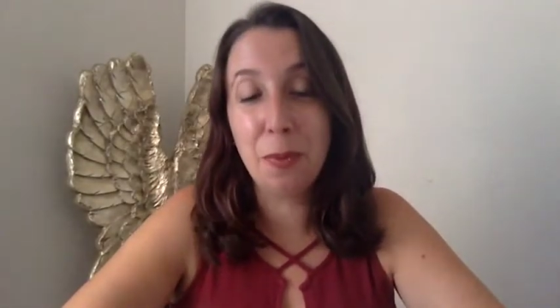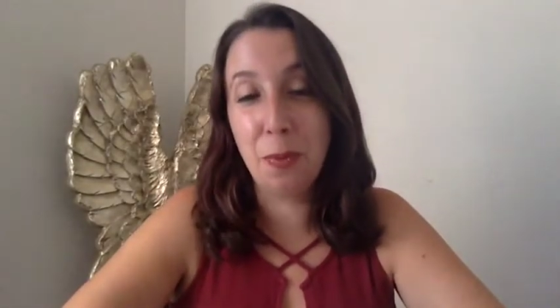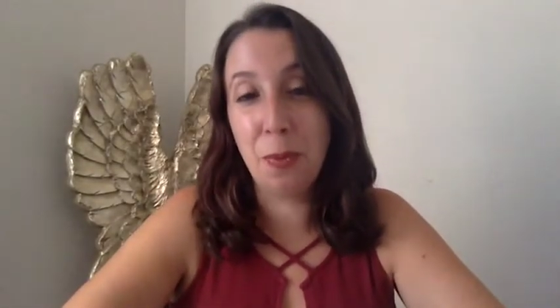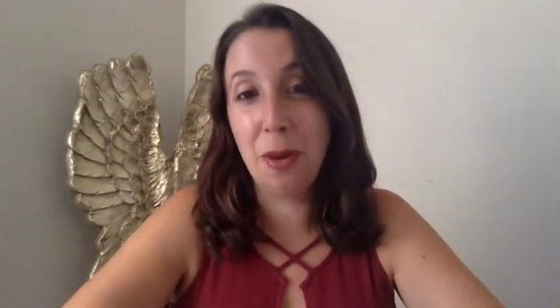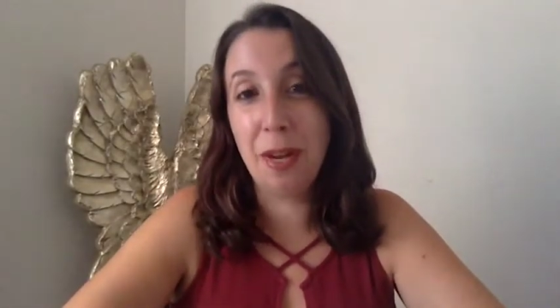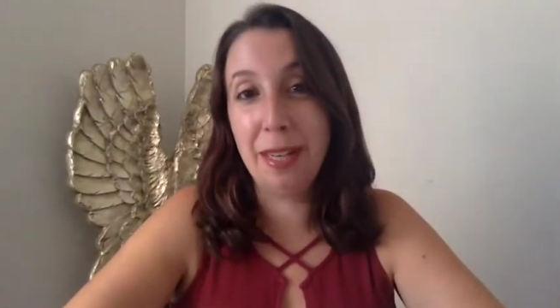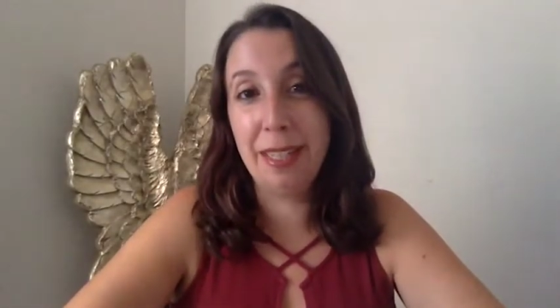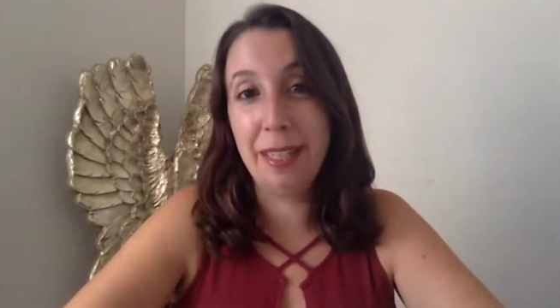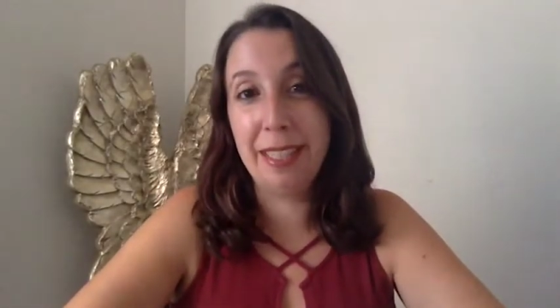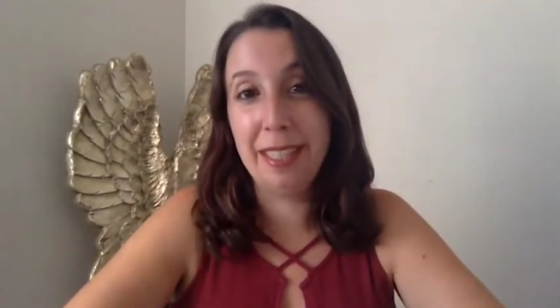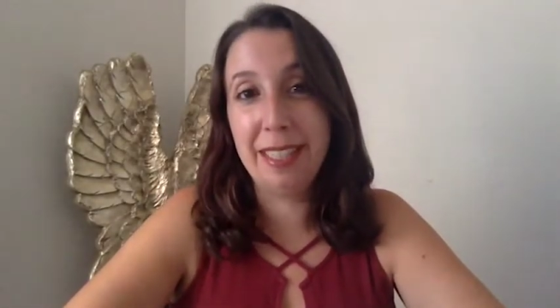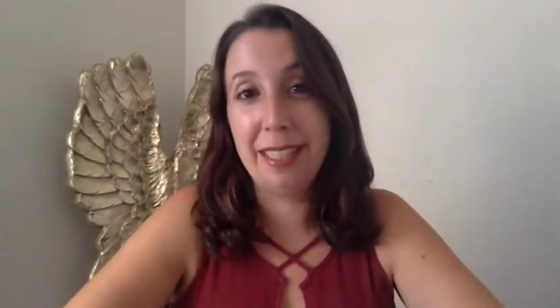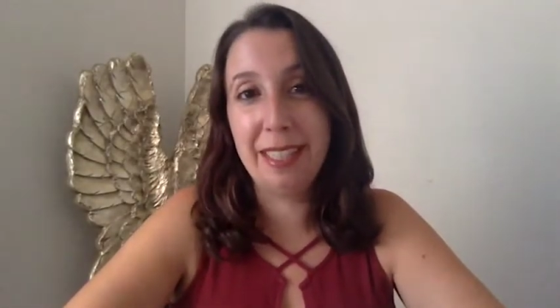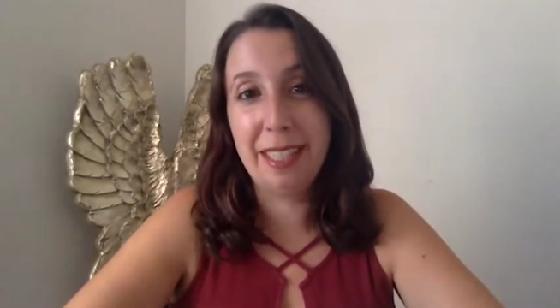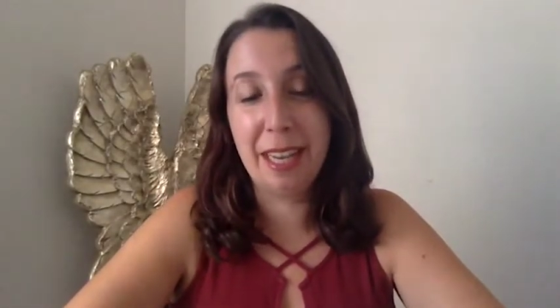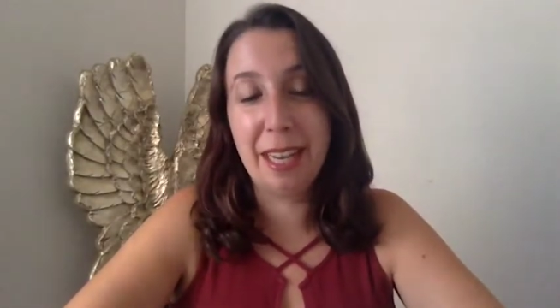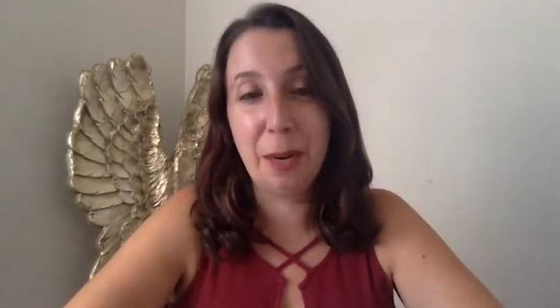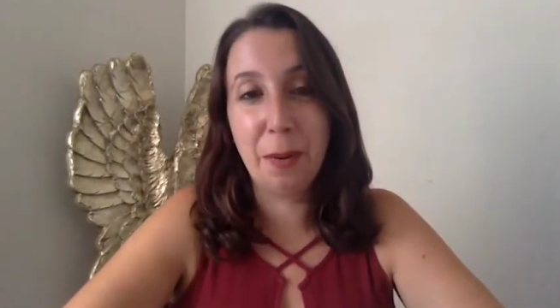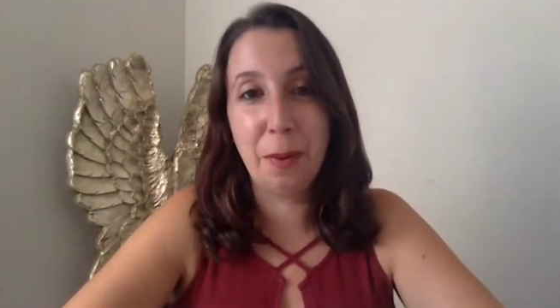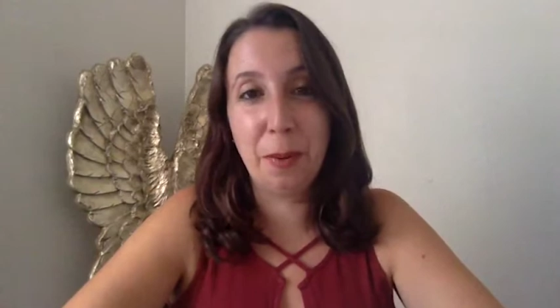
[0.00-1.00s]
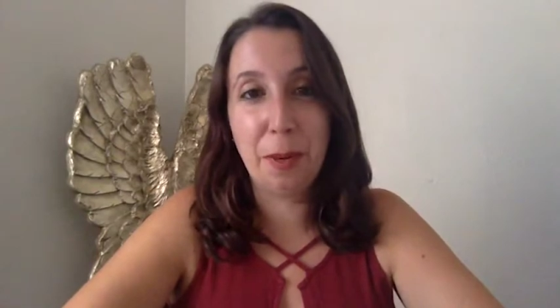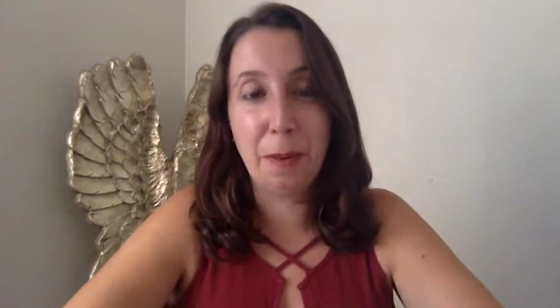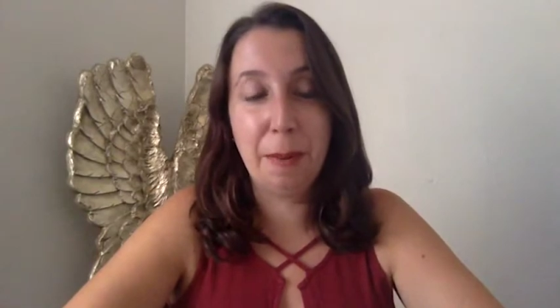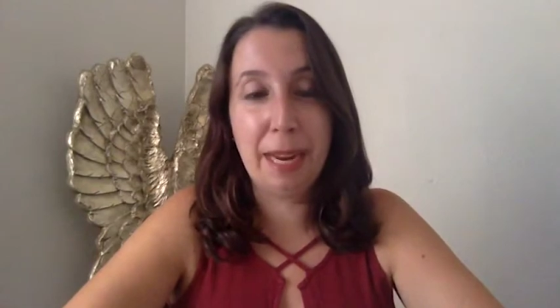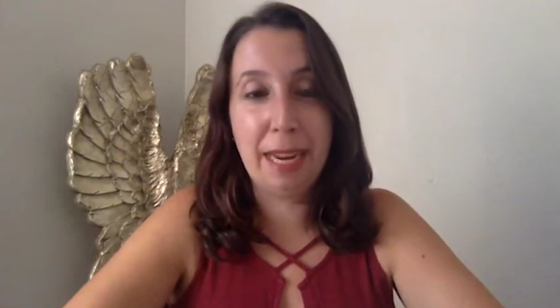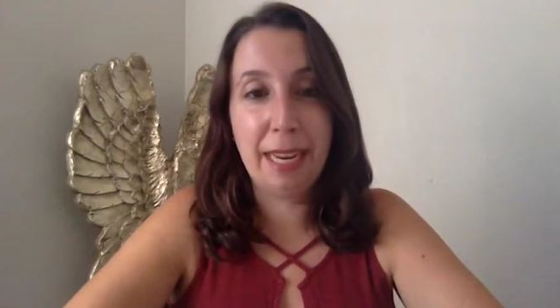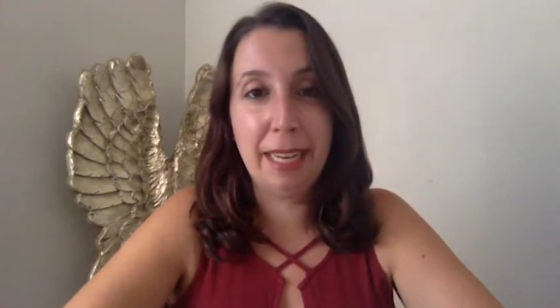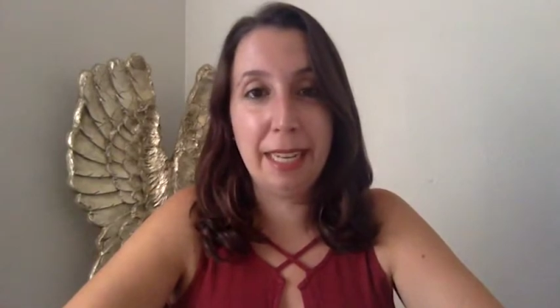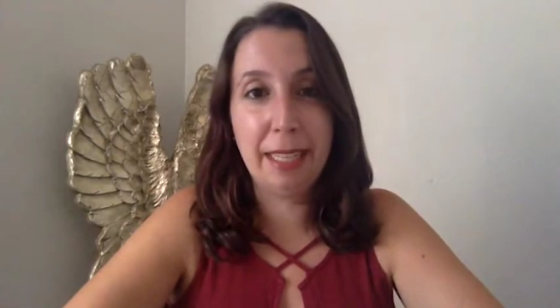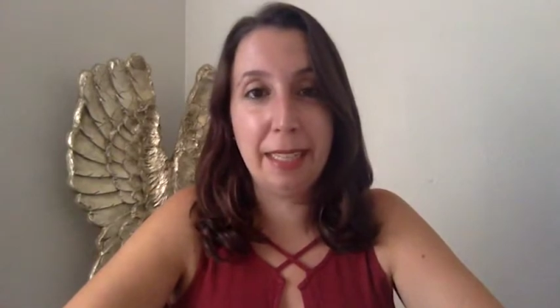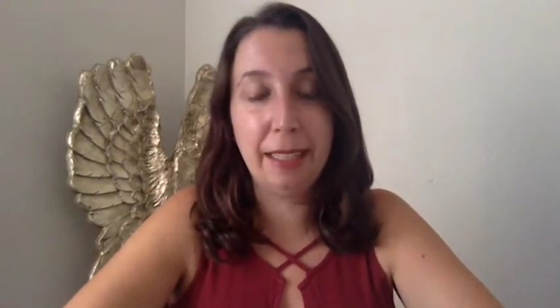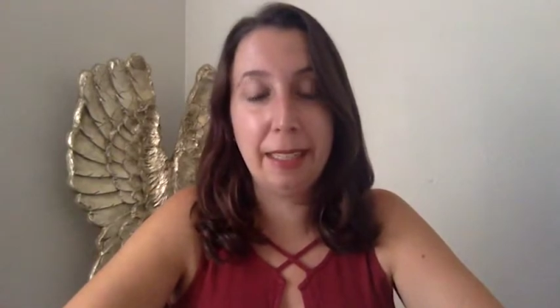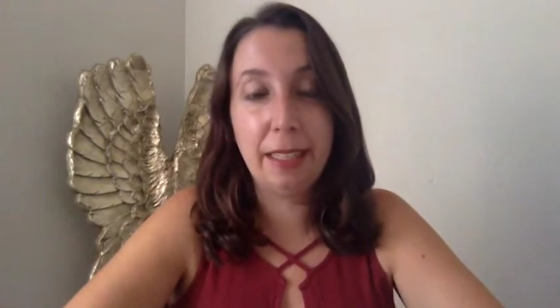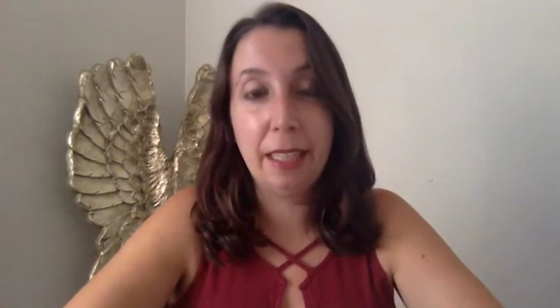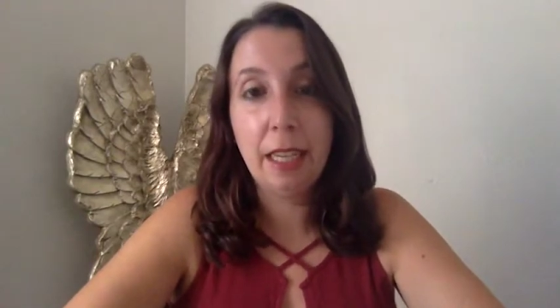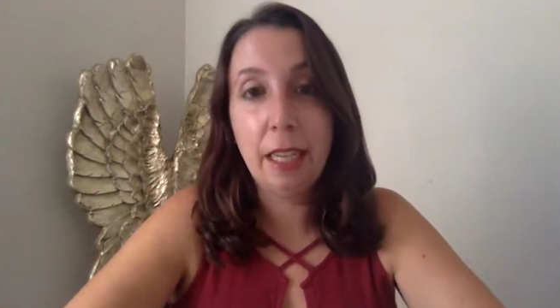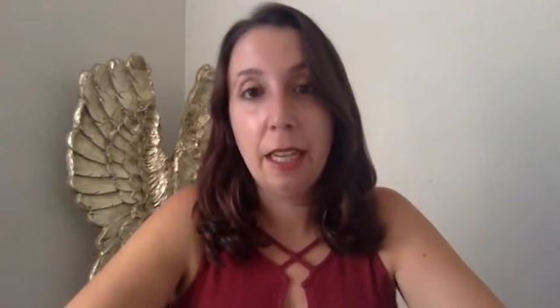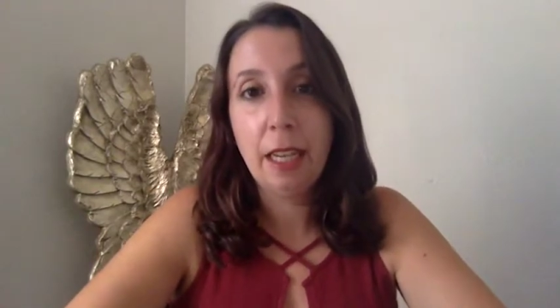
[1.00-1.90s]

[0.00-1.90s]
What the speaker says: one that I want to make is